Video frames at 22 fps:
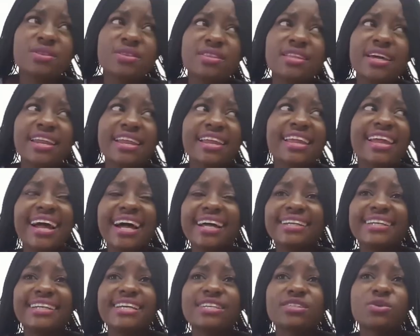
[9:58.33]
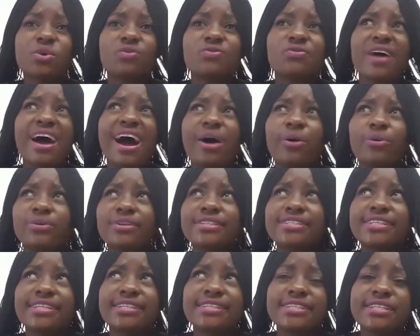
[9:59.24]
Regardless of how
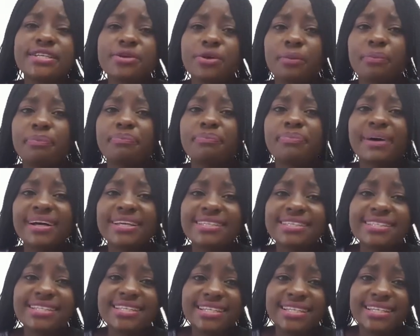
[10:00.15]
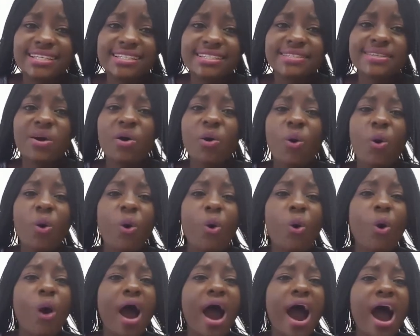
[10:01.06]
dirty your past is
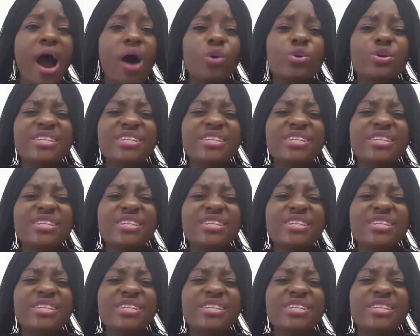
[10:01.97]
or how